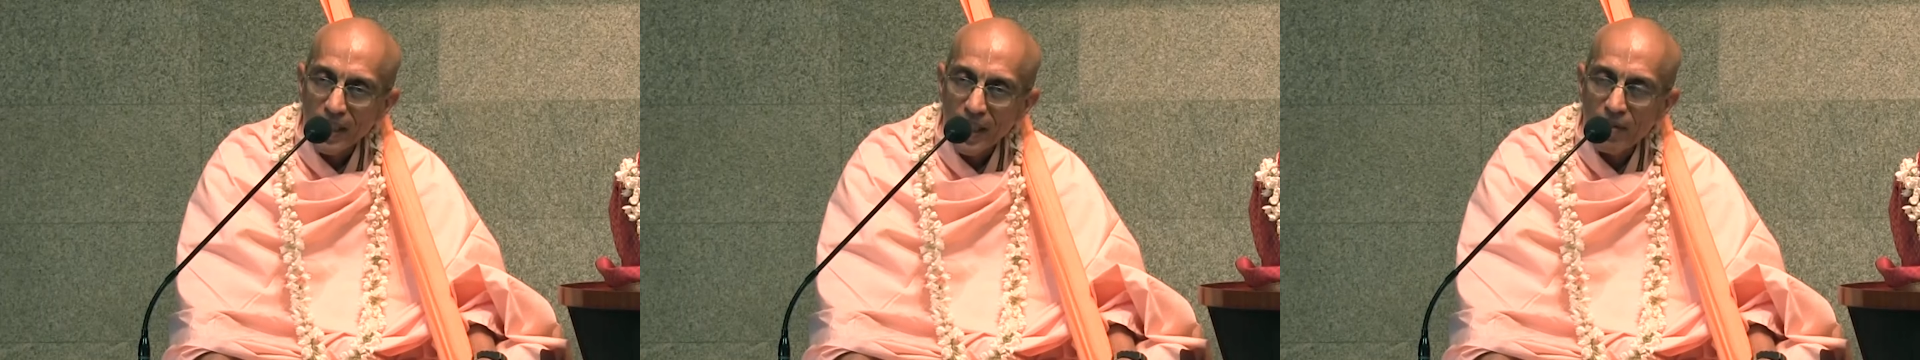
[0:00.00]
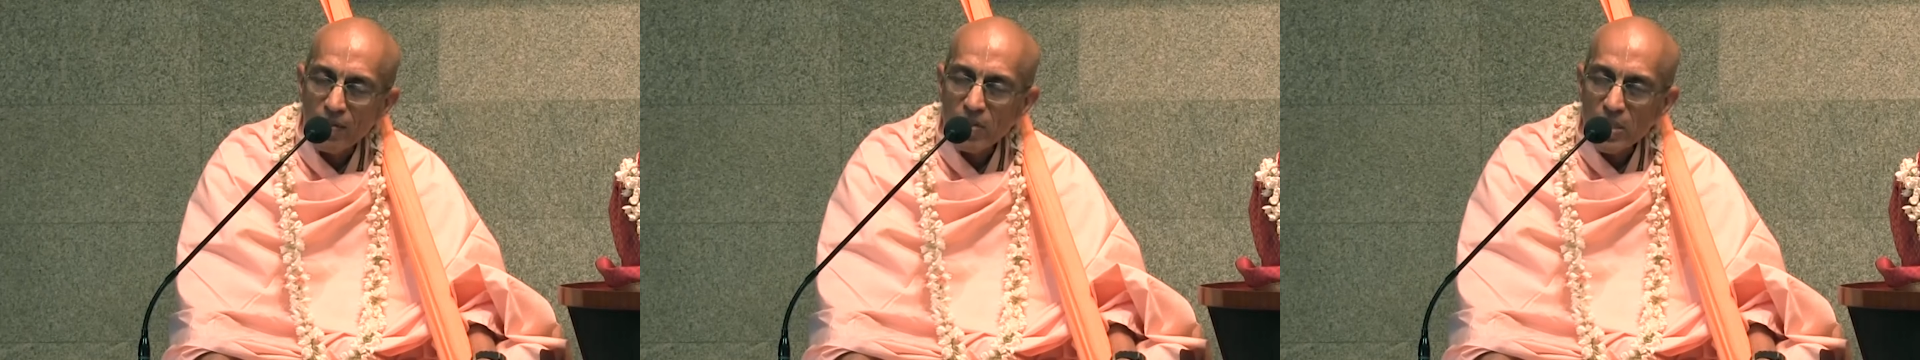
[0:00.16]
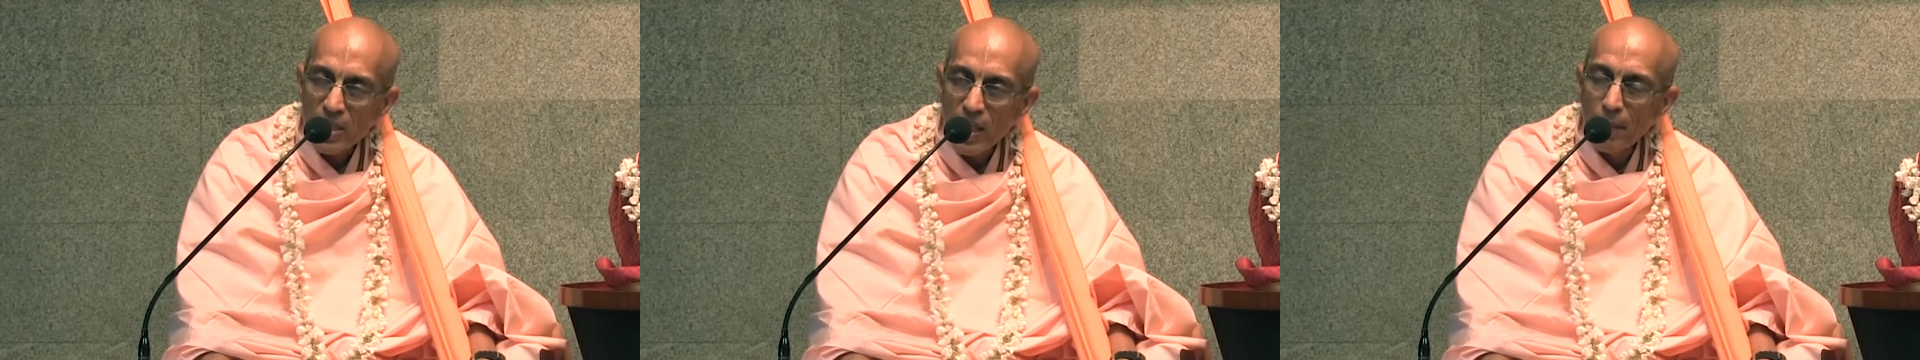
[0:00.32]

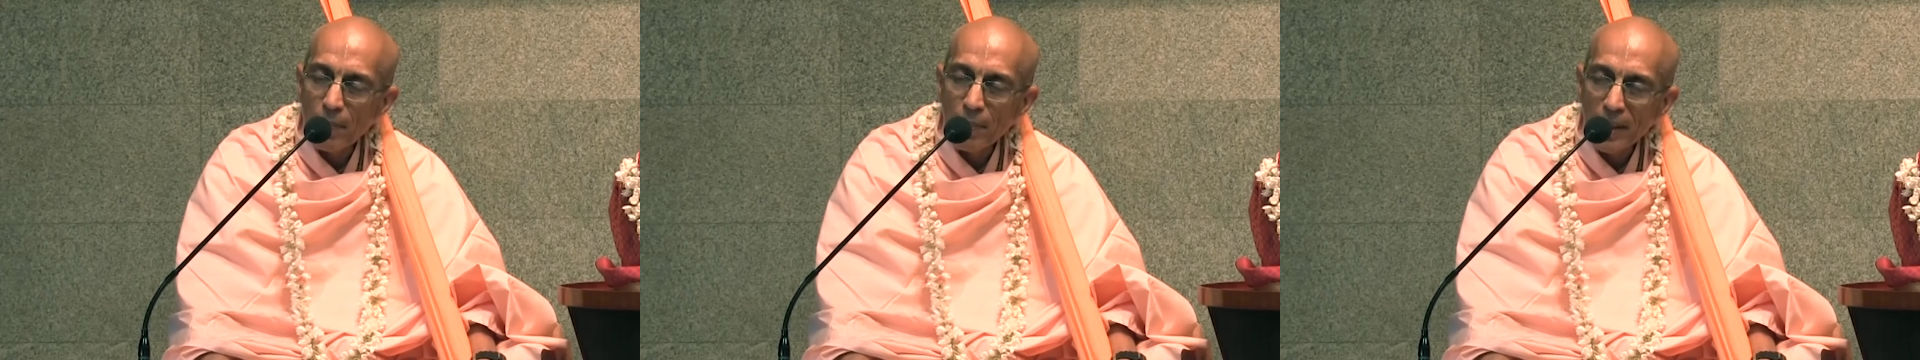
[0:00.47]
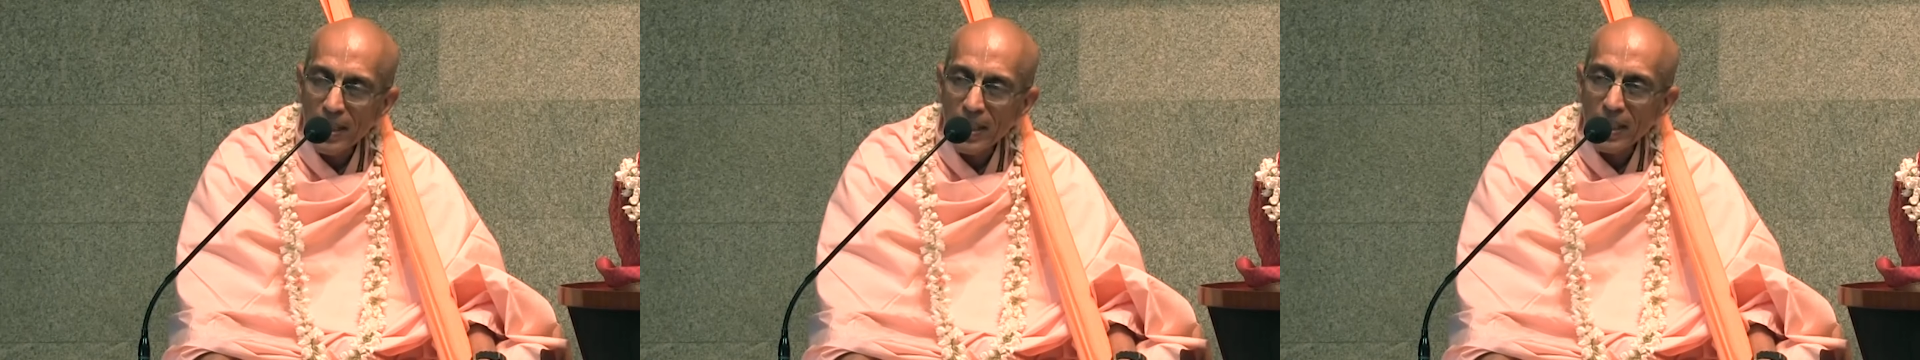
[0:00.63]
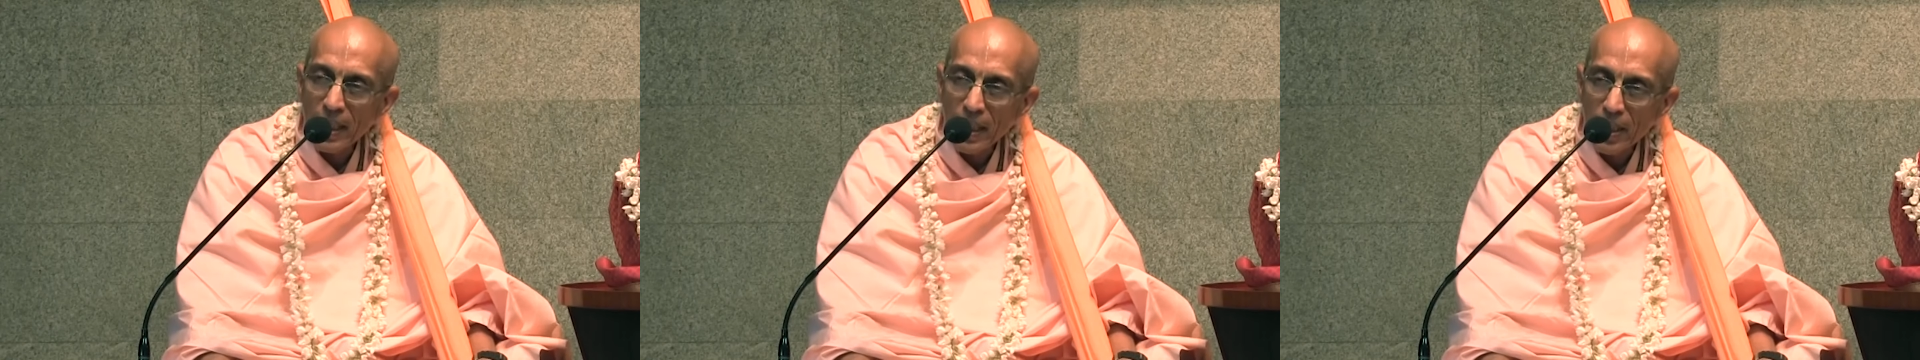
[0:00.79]
If
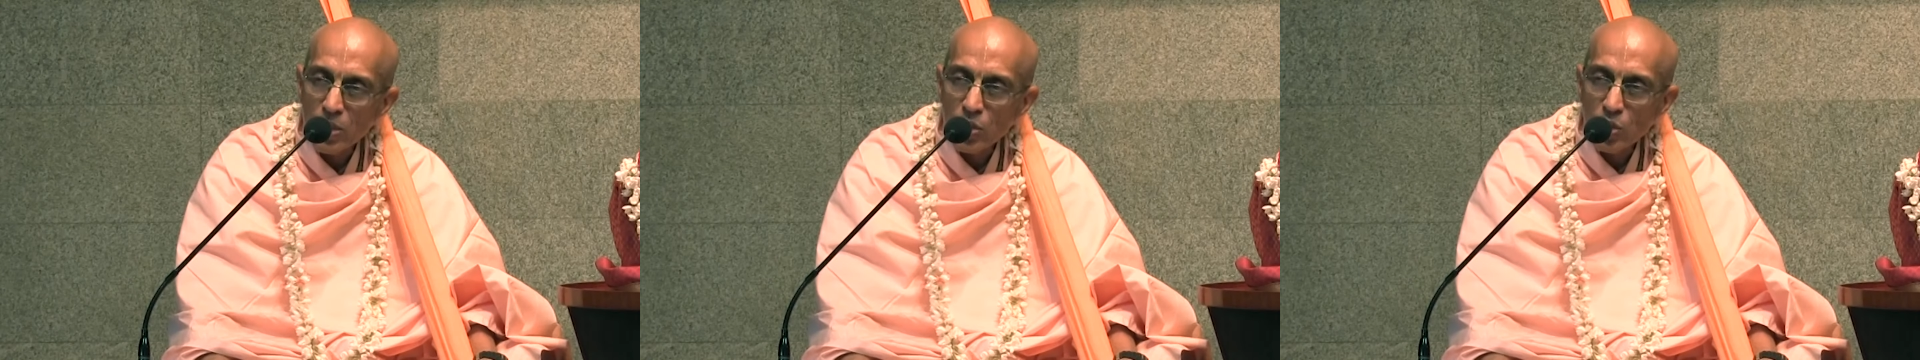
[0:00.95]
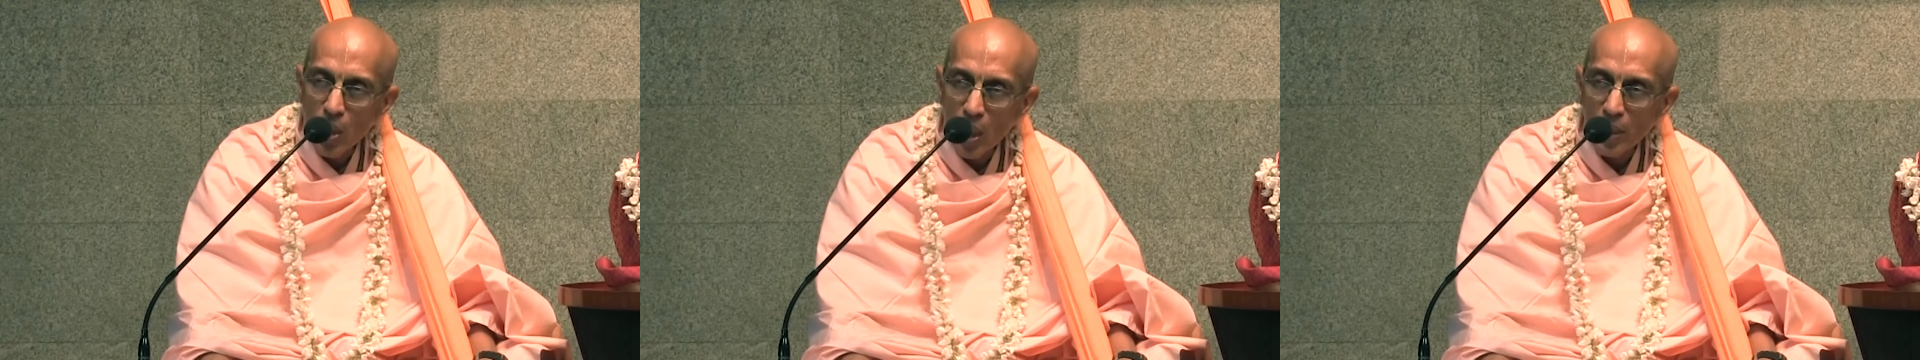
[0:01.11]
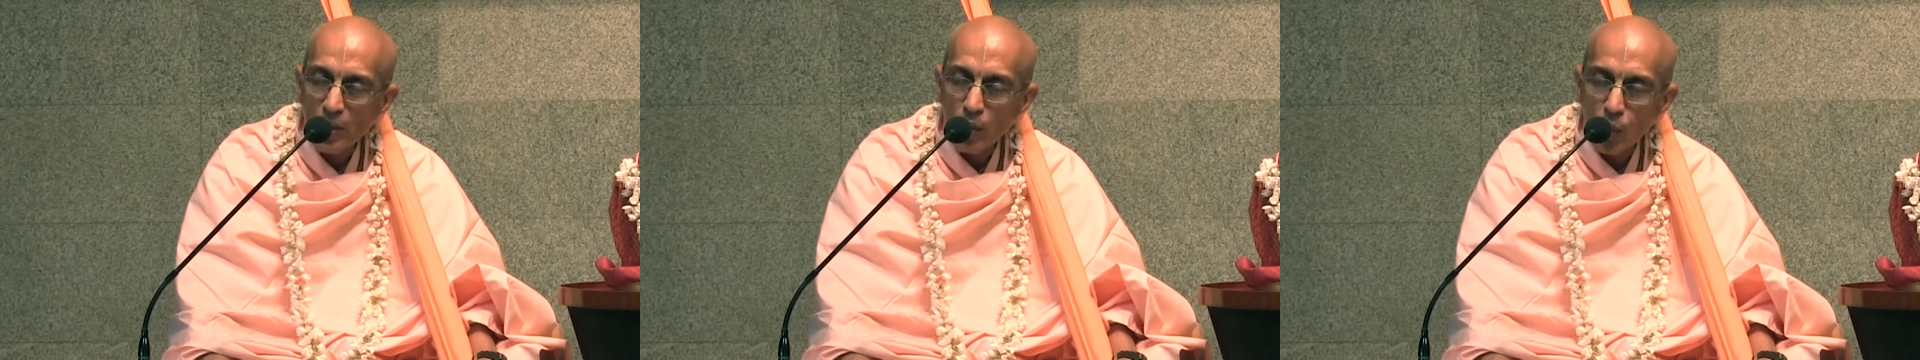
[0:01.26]
somebody
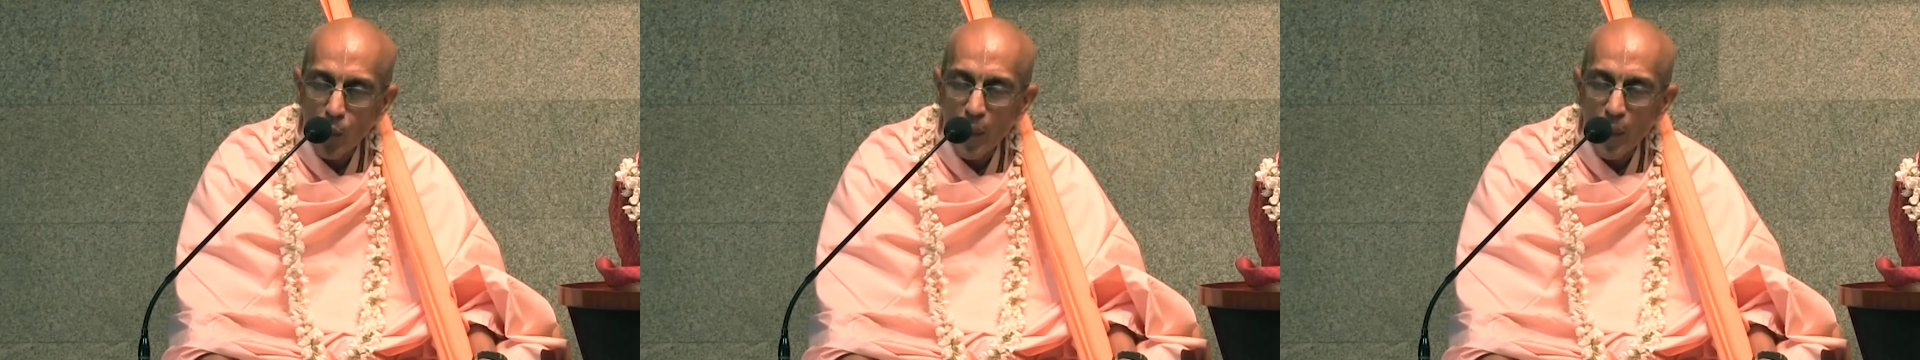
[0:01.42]
is not